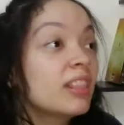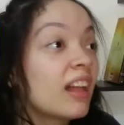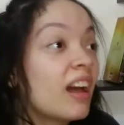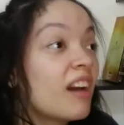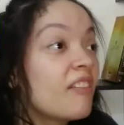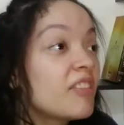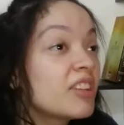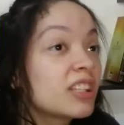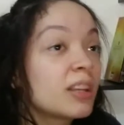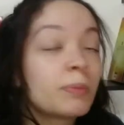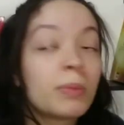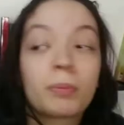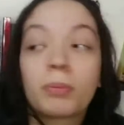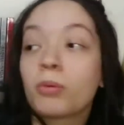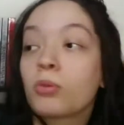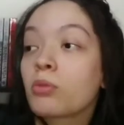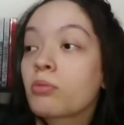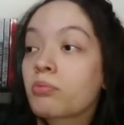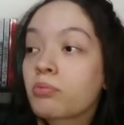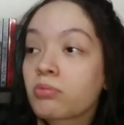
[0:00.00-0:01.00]
love it, some
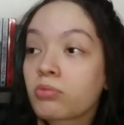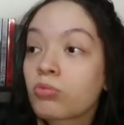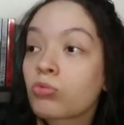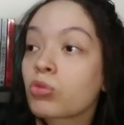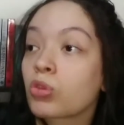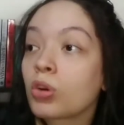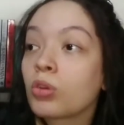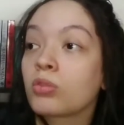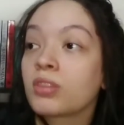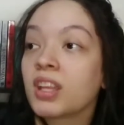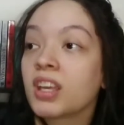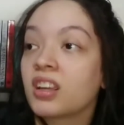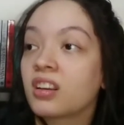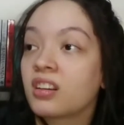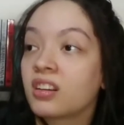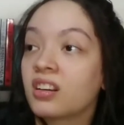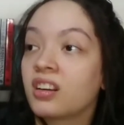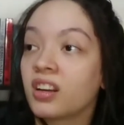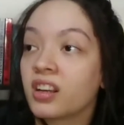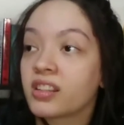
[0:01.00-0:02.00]
people throw their
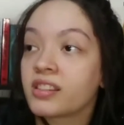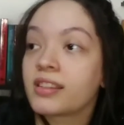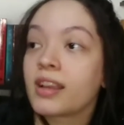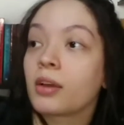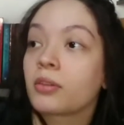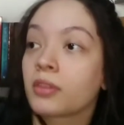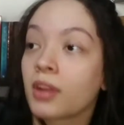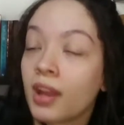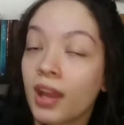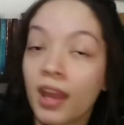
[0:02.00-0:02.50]
guts out.